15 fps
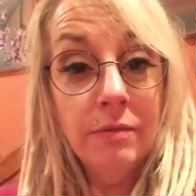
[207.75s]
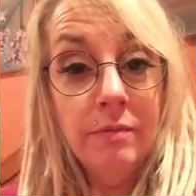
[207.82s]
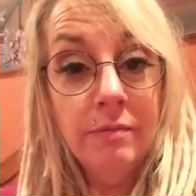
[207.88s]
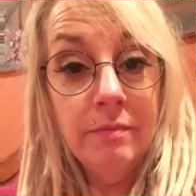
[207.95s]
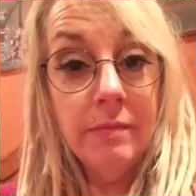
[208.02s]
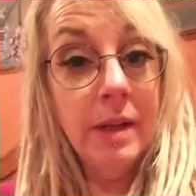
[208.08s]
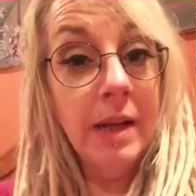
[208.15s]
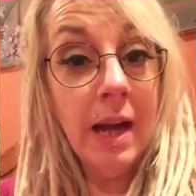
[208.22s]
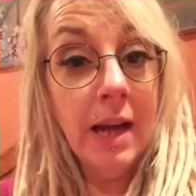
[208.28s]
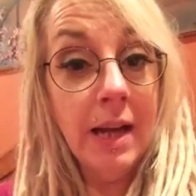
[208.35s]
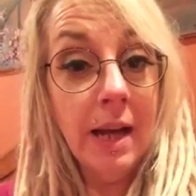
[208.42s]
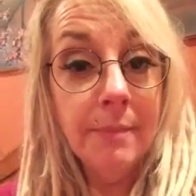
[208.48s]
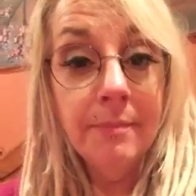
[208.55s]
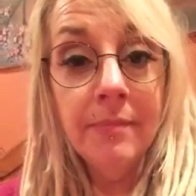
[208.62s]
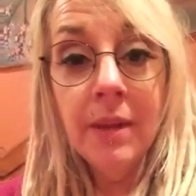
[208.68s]
than
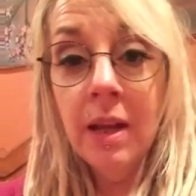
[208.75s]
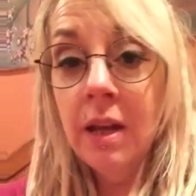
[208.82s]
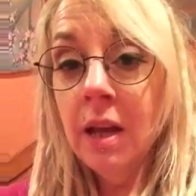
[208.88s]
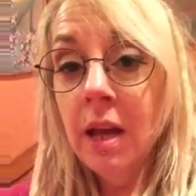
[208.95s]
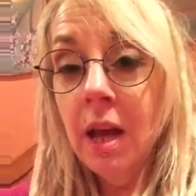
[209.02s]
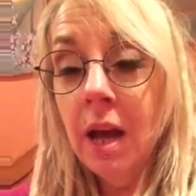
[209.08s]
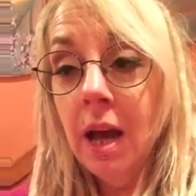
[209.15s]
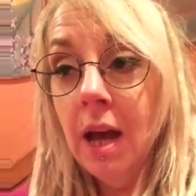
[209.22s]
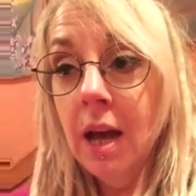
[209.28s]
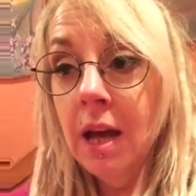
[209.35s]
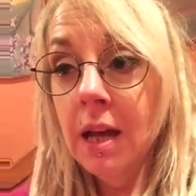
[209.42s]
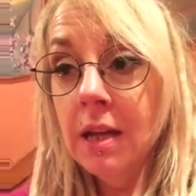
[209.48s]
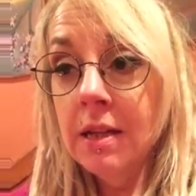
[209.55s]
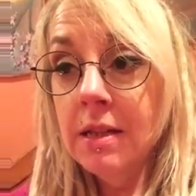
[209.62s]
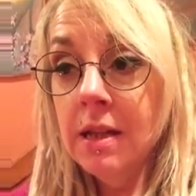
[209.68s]
I am,
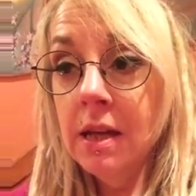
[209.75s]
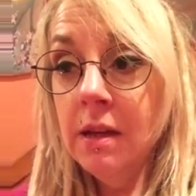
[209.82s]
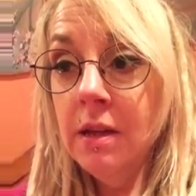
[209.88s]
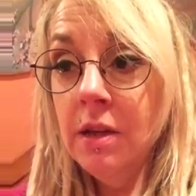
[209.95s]
and